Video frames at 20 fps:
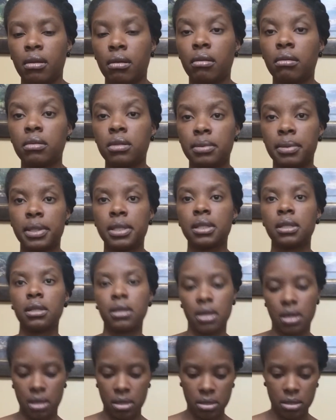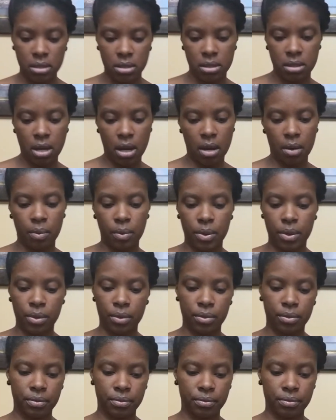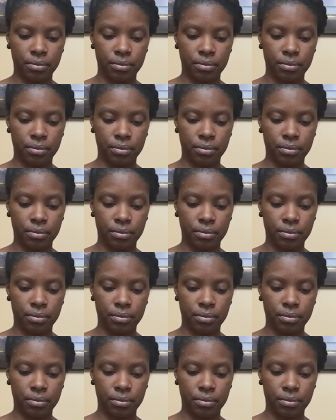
on special occasions, I will